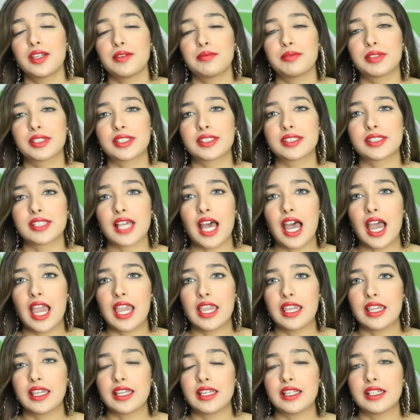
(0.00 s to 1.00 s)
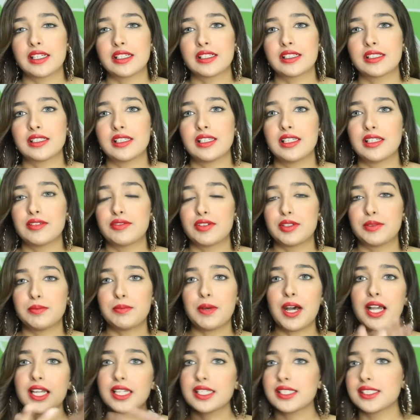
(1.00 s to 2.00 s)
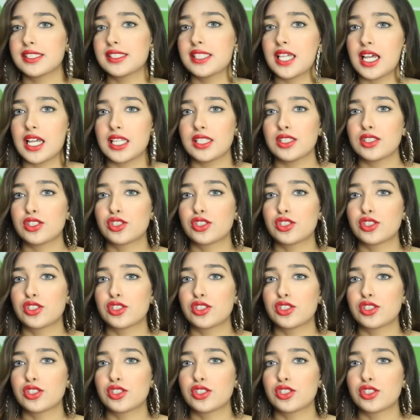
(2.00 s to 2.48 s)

because I live in Pakistan,